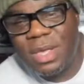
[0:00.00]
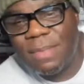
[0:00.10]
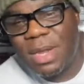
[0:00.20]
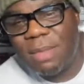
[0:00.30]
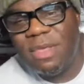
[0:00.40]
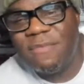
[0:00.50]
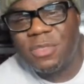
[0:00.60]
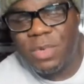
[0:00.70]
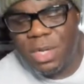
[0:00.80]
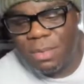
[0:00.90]
about it,
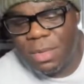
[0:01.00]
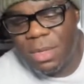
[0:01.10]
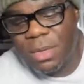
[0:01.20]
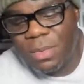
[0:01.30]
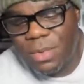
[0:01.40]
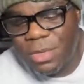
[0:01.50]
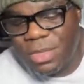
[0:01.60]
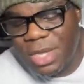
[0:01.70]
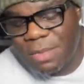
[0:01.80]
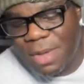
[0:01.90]
Memphis, what up? When you
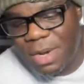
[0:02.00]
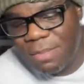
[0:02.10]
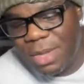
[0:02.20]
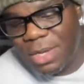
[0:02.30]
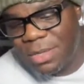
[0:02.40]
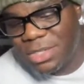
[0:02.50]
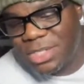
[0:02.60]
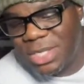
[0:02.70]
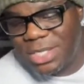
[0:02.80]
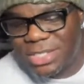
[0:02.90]
think about it, man, those
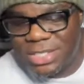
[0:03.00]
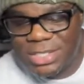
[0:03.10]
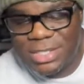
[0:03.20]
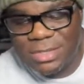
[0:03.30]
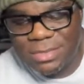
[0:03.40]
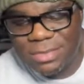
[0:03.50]
sixes.